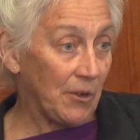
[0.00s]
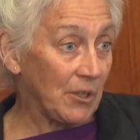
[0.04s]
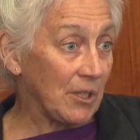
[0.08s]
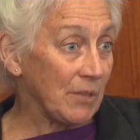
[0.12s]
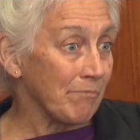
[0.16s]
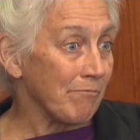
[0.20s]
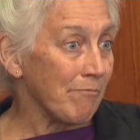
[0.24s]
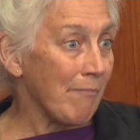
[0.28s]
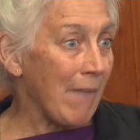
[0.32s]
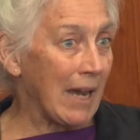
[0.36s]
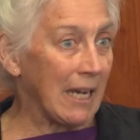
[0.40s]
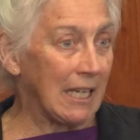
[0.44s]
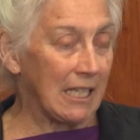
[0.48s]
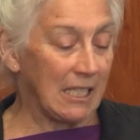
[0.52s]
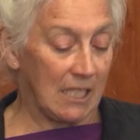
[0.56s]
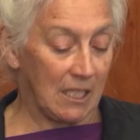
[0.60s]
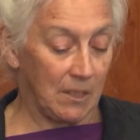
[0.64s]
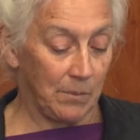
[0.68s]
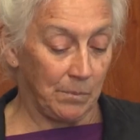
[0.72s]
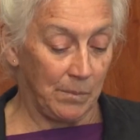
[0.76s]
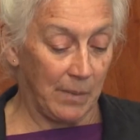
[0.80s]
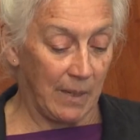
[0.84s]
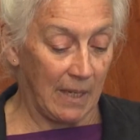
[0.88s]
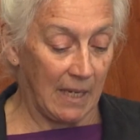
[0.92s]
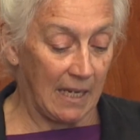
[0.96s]
might
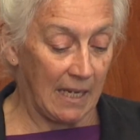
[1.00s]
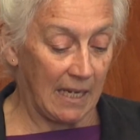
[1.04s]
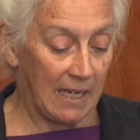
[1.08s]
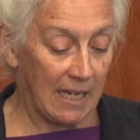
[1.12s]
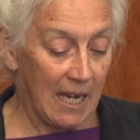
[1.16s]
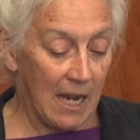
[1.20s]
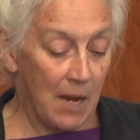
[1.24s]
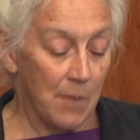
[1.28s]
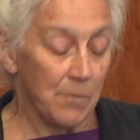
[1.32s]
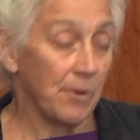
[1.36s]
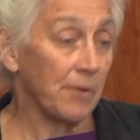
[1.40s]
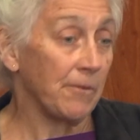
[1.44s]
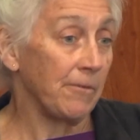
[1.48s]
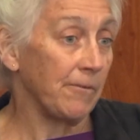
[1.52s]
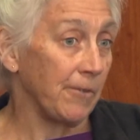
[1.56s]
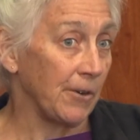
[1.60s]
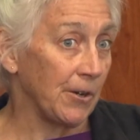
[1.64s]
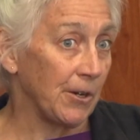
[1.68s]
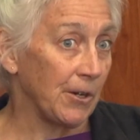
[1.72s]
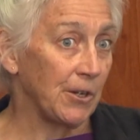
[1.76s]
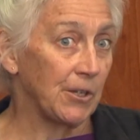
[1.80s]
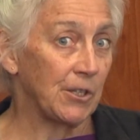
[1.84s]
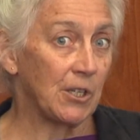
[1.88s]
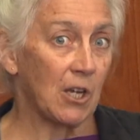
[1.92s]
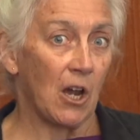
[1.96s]
be
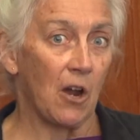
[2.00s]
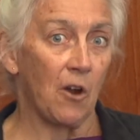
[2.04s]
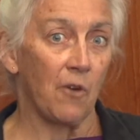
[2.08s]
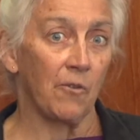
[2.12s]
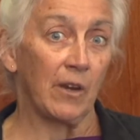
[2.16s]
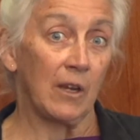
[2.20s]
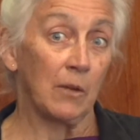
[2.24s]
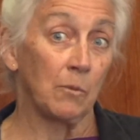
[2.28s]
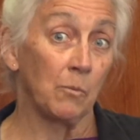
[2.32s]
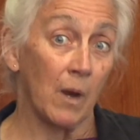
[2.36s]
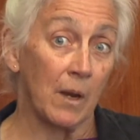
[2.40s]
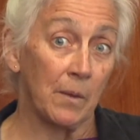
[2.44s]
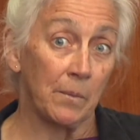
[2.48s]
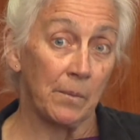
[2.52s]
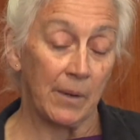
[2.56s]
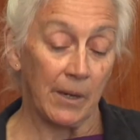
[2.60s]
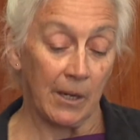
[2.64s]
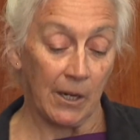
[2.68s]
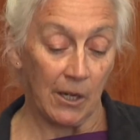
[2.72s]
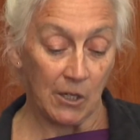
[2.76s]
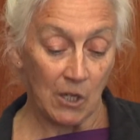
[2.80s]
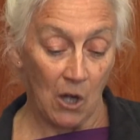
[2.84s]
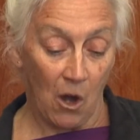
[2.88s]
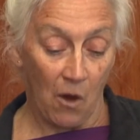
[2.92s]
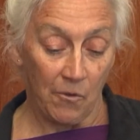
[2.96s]
preferred in one
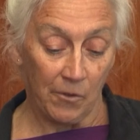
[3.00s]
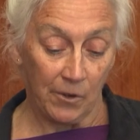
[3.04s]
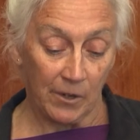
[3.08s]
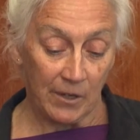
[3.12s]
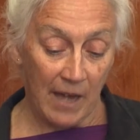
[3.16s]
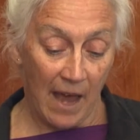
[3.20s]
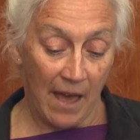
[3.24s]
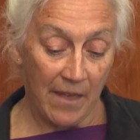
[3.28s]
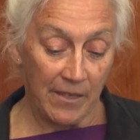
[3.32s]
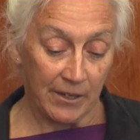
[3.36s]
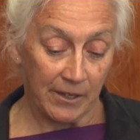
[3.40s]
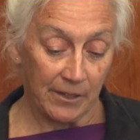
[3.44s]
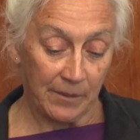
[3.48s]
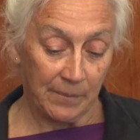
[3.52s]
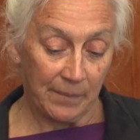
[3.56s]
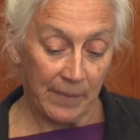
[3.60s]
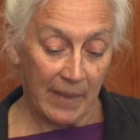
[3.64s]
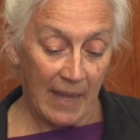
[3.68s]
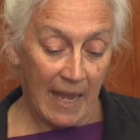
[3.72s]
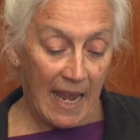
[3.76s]
period over another.